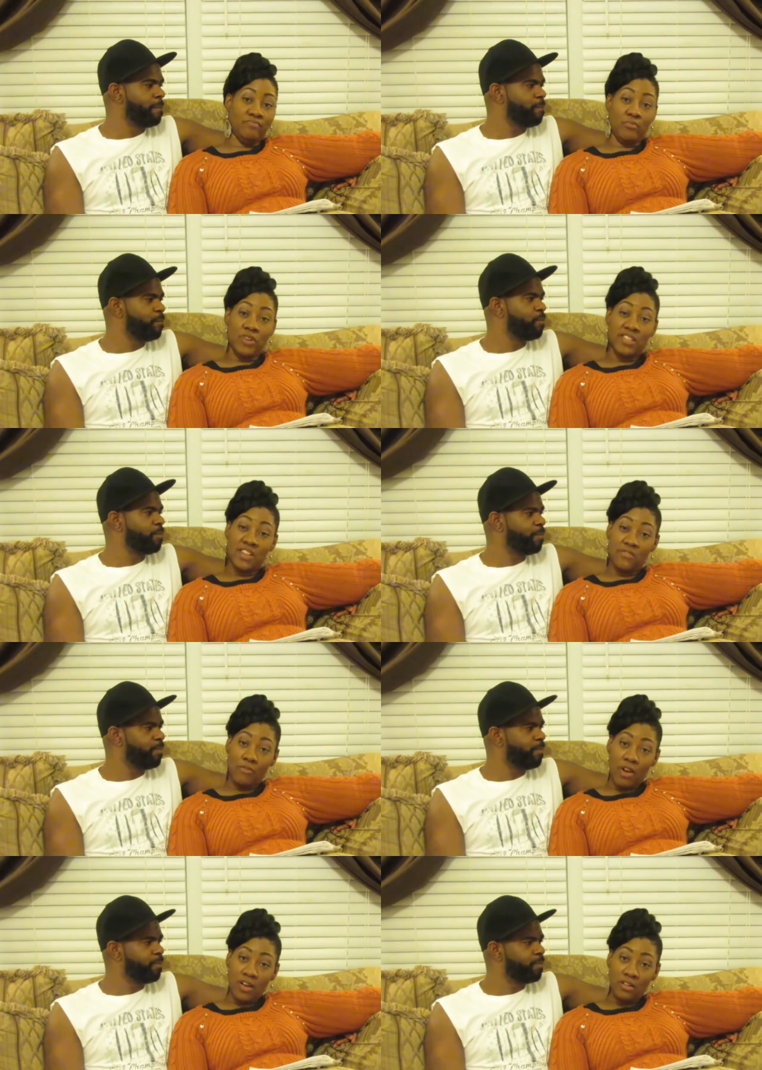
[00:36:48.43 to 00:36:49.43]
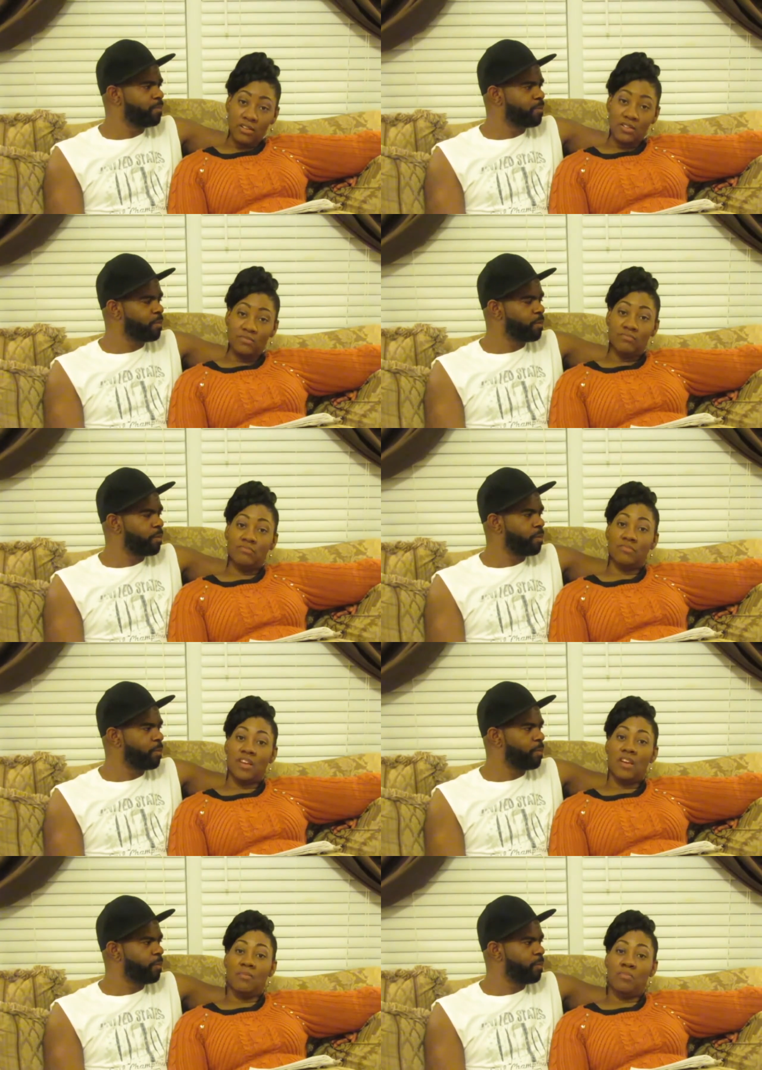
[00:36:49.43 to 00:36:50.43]
Speaker 1: we see Veronica
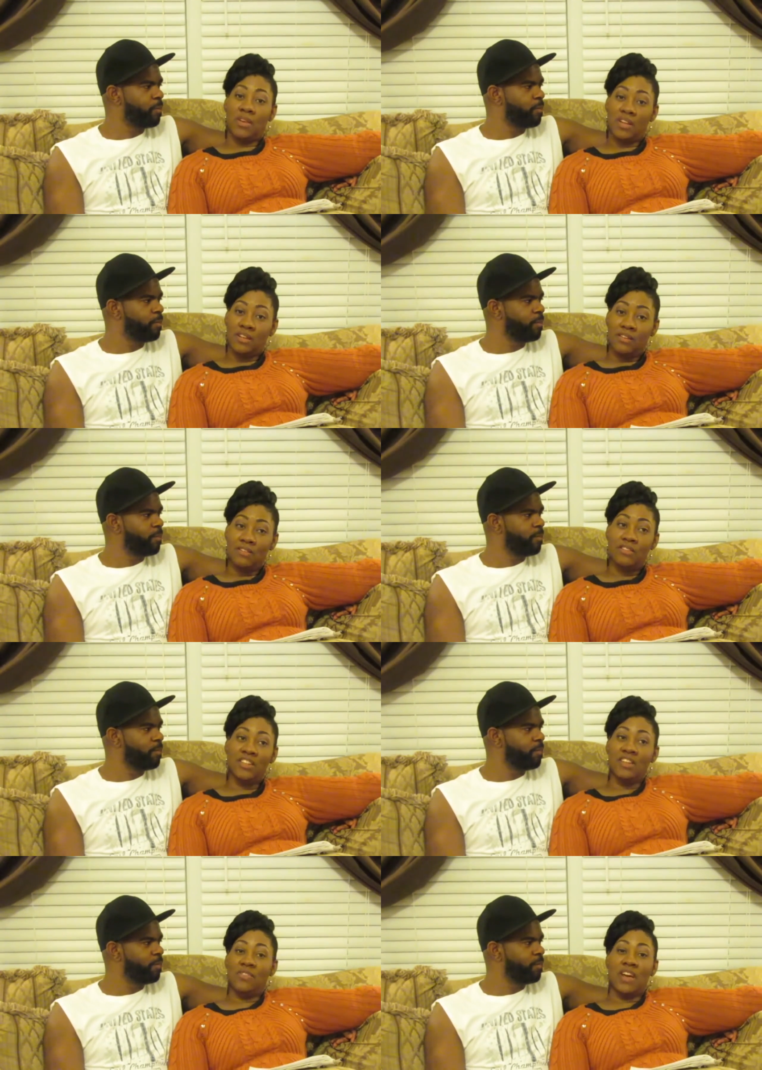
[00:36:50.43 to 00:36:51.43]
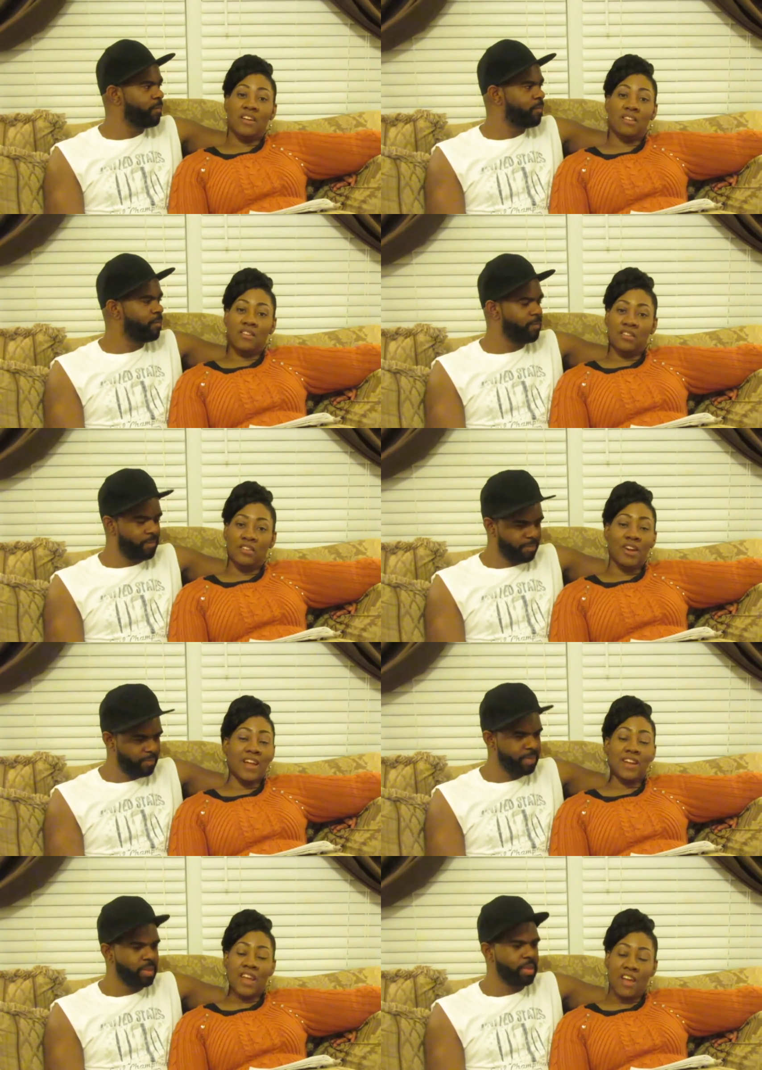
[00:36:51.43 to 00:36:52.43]
and Benny leaving out of the look
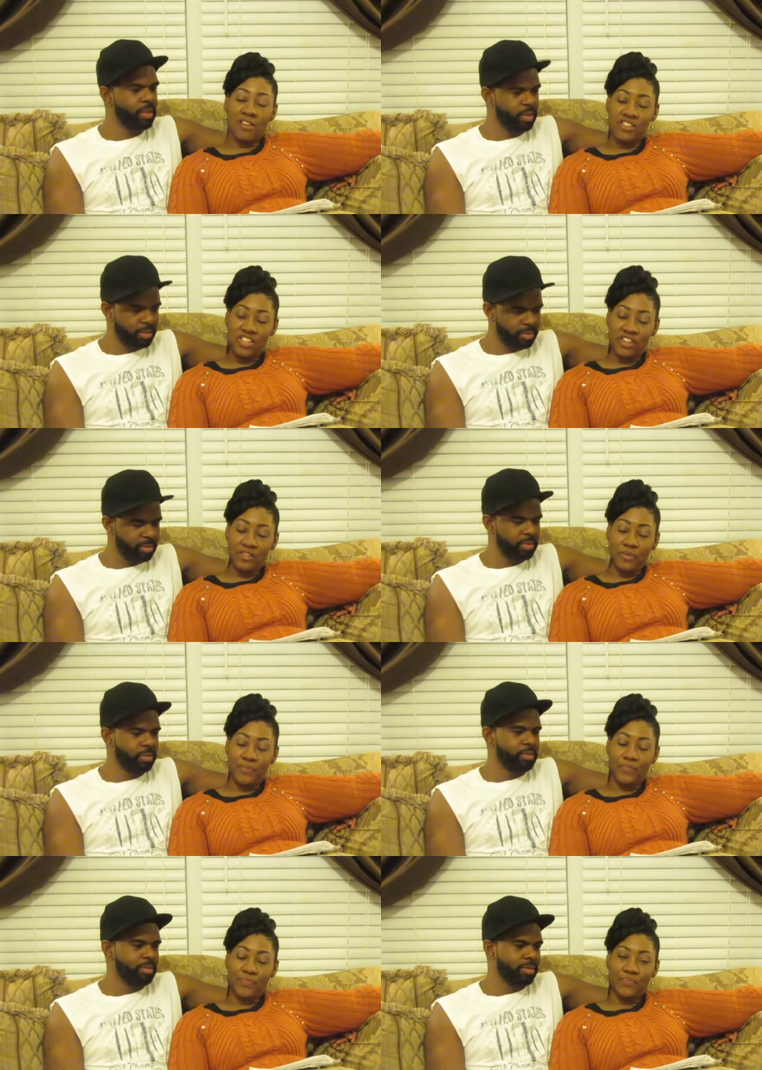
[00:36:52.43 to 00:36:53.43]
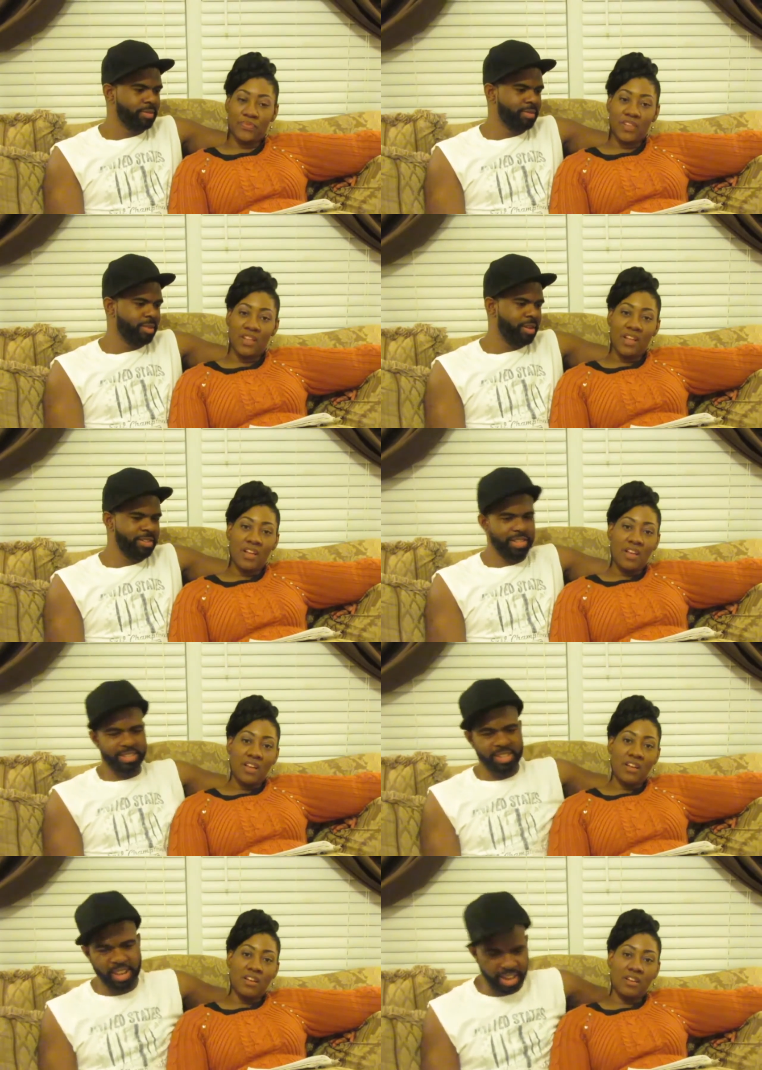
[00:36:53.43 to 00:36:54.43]
like the county jail.
Speaker 2: She
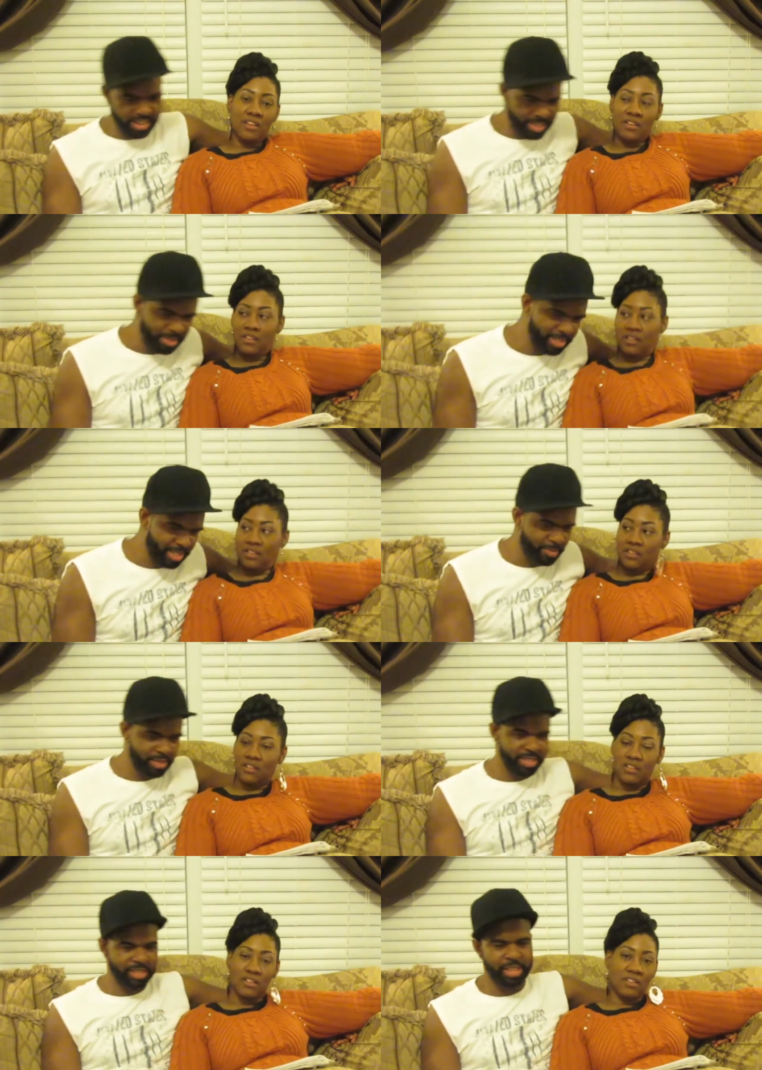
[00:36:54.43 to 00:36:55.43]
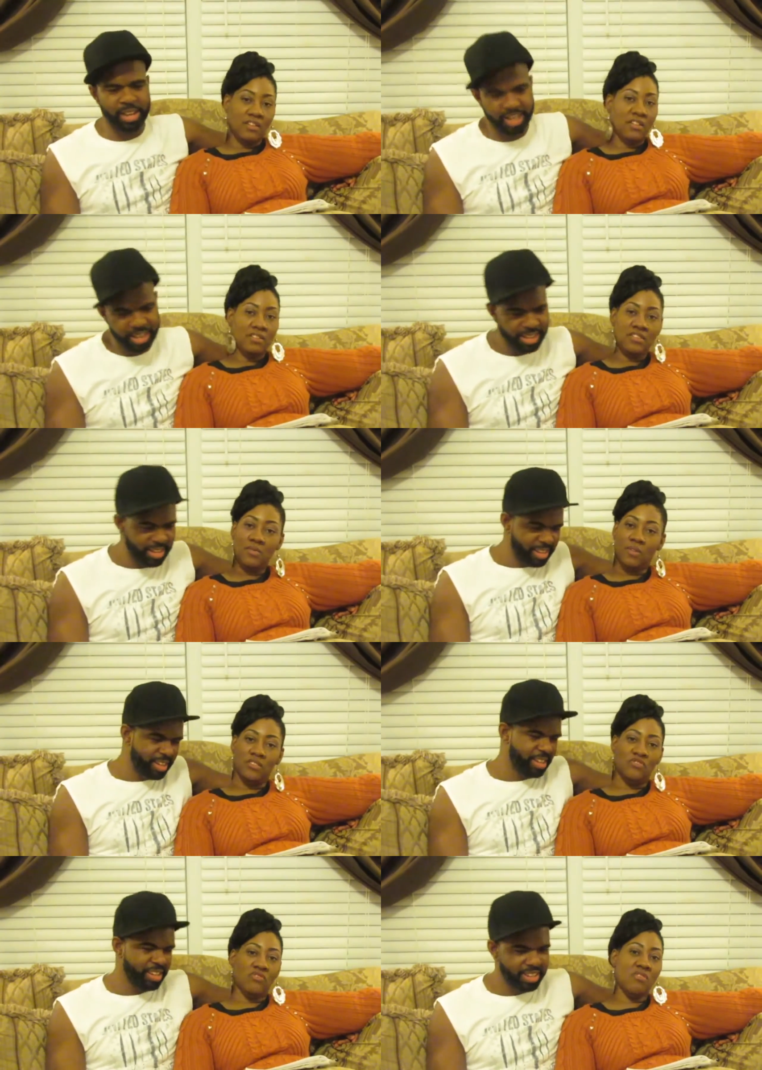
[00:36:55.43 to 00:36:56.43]
said she was stumbling. She said she
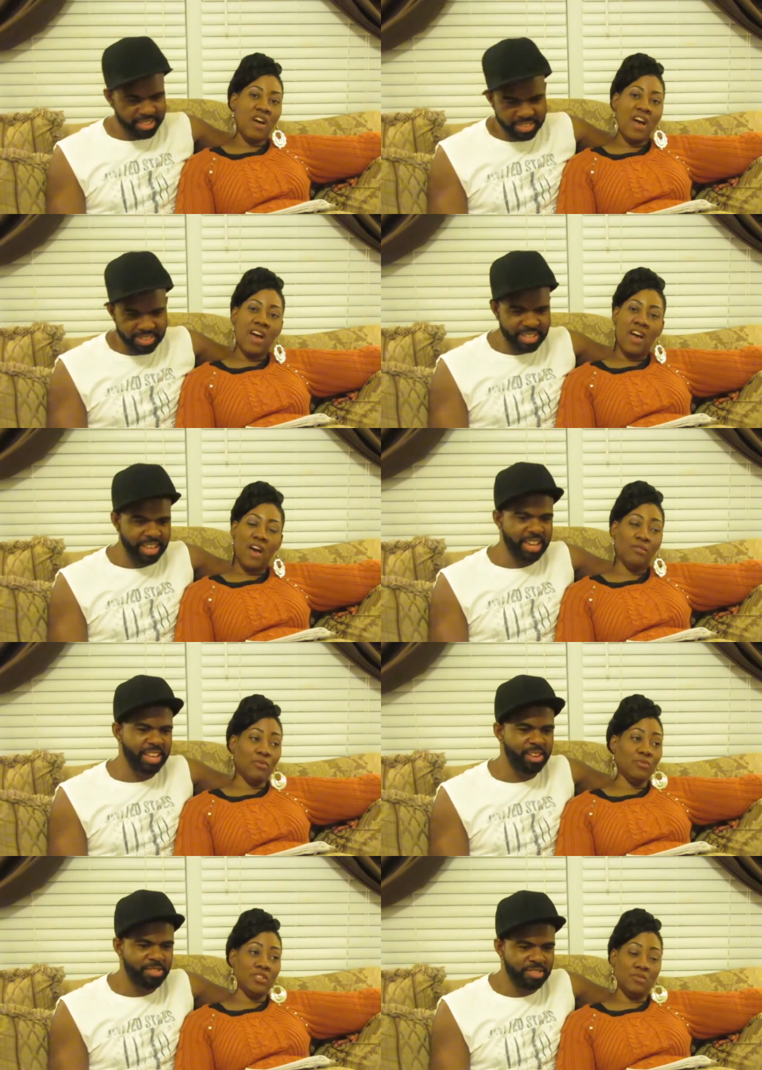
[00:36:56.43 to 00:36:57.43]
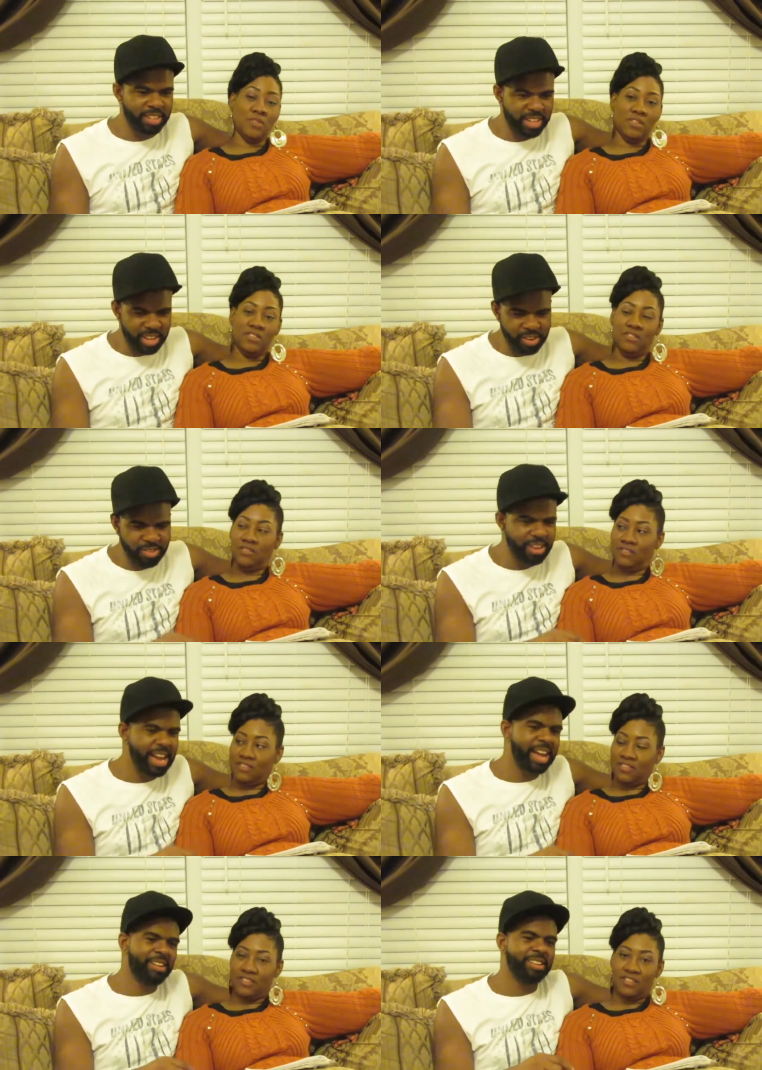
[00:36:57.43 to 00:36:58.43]
was drunk high. She said, "Can you can you
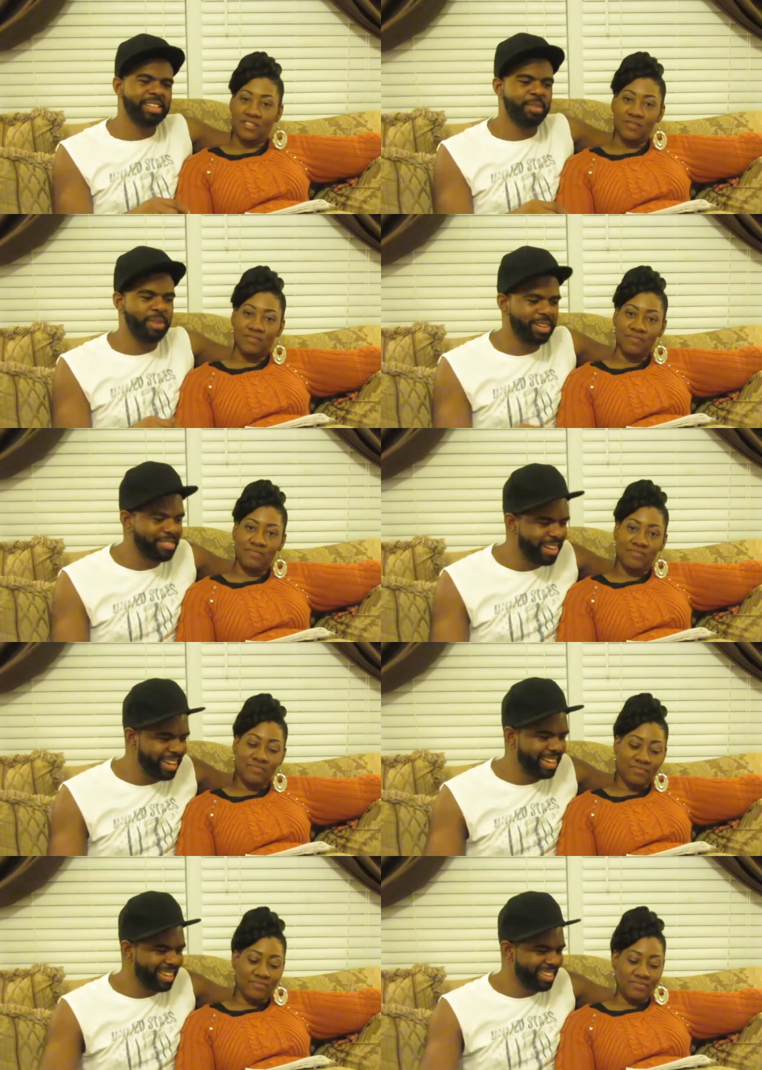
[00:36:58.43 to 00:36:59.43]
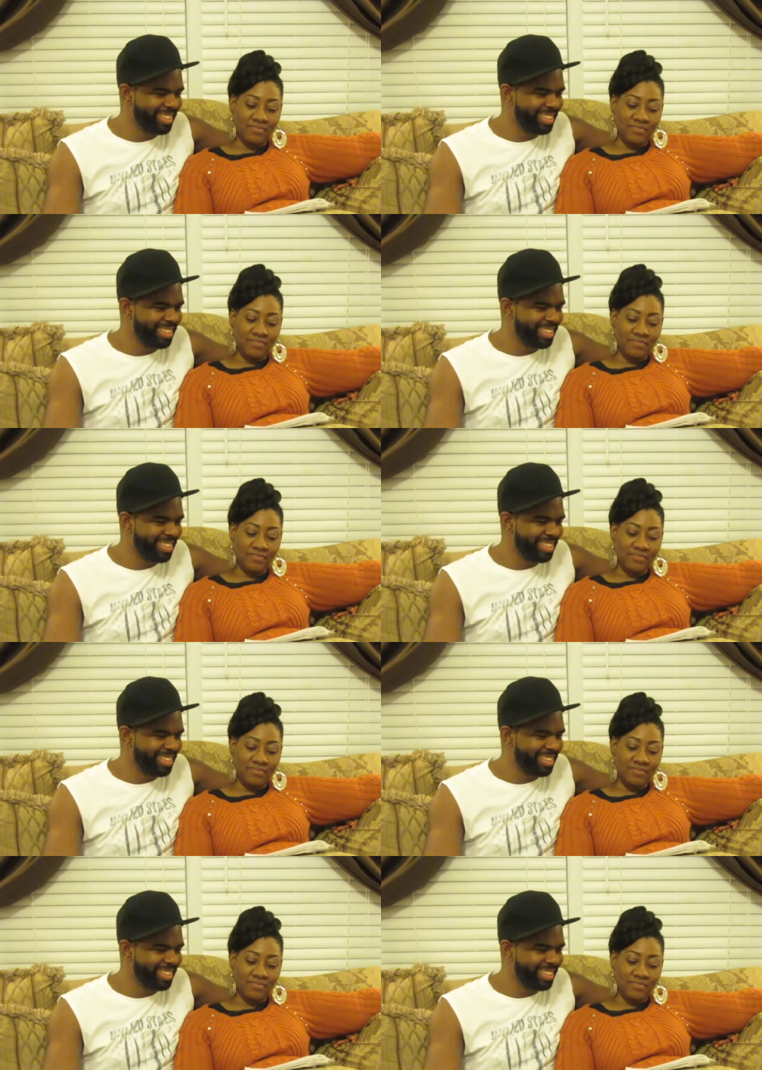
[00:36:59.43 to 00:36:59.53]
drive? Cause I've been drinking."